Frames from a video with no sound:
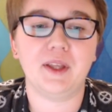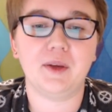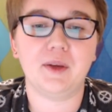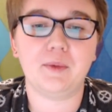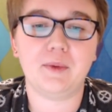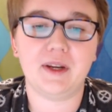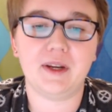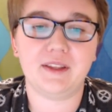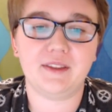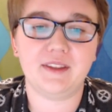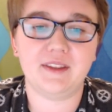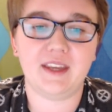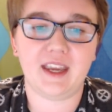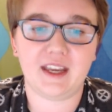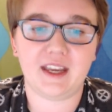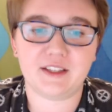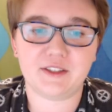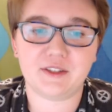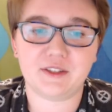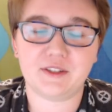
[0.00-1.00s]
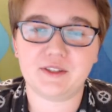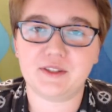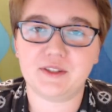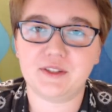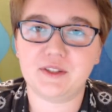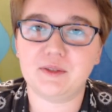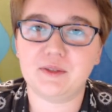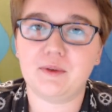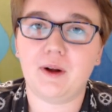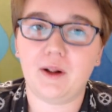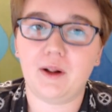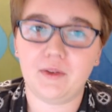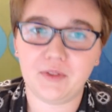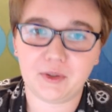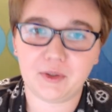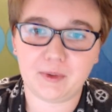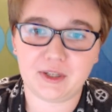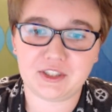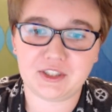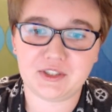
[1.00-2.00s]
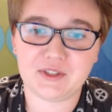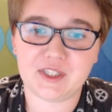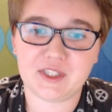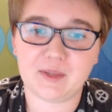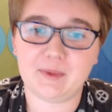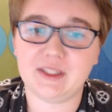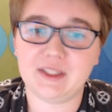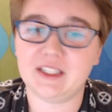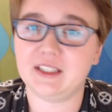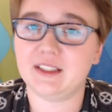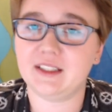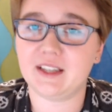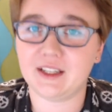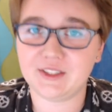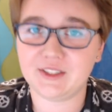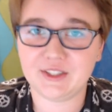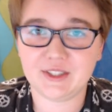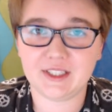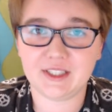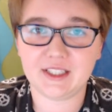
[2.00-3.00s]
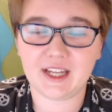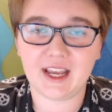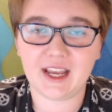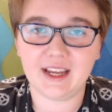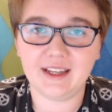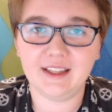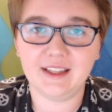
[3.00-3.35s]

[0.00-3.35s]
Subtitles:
with the answers to all the questions that we didn't get to today.